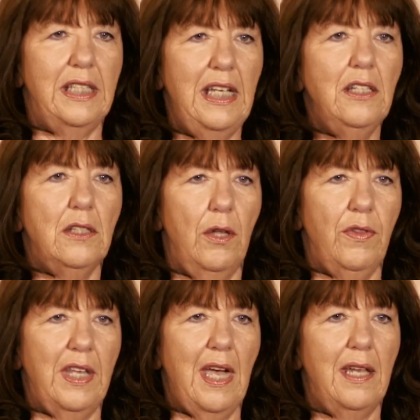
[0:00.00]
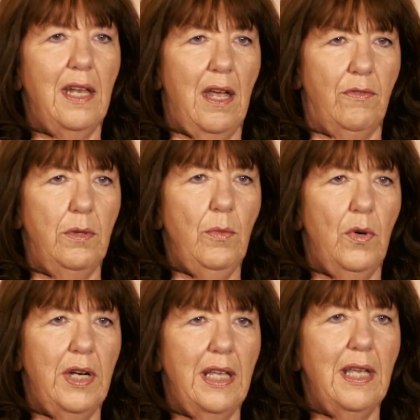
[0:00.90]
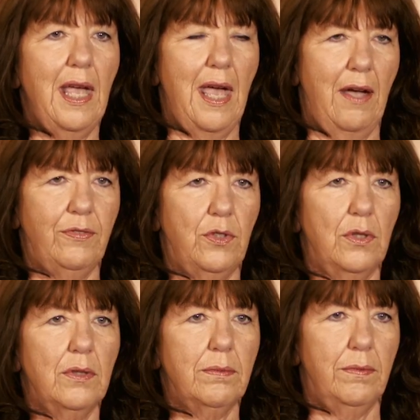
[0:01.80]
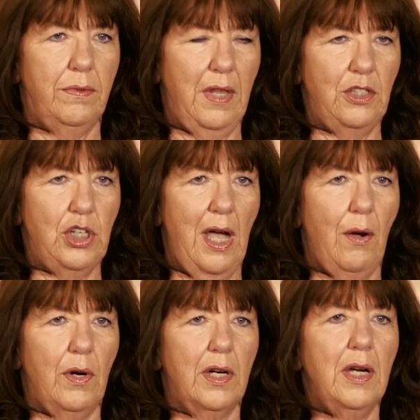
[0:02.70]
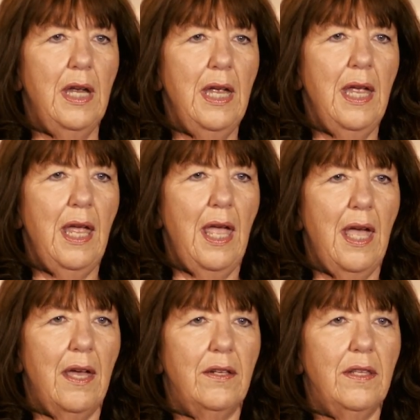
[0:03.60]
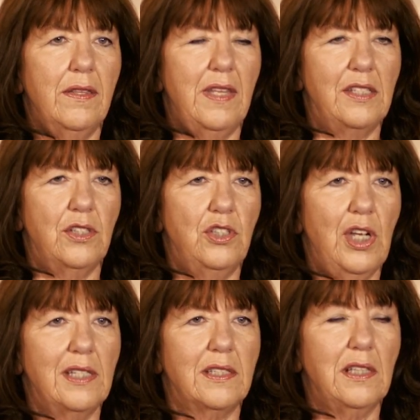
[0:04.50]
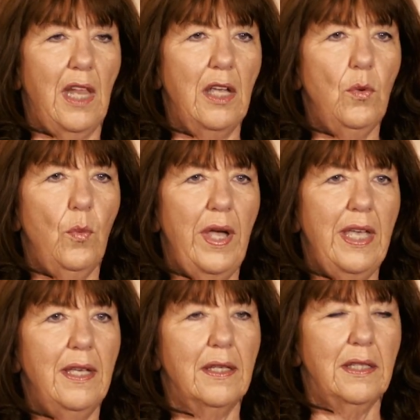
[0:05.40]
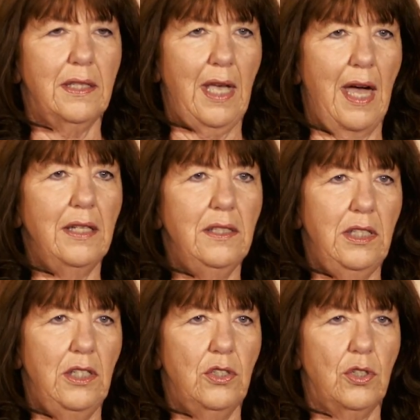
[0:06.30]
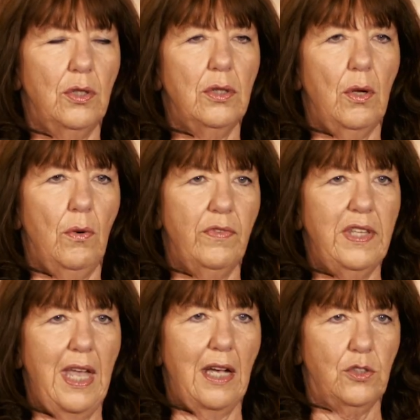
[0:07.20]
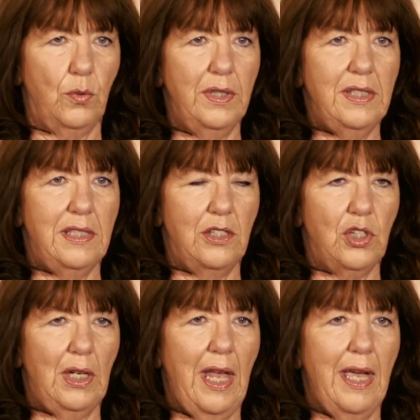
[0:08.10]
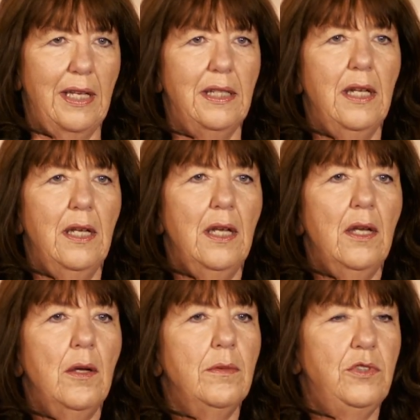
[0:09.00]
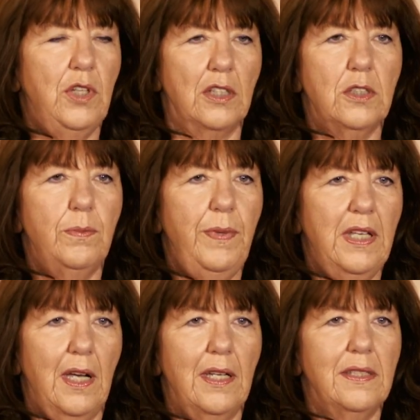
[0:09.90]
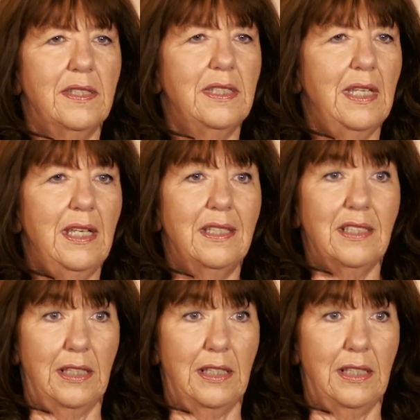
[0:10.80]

Clean clothing on every morning after they shower, and they suggest lightweight cotton t-shirt over the actual incision line just because it's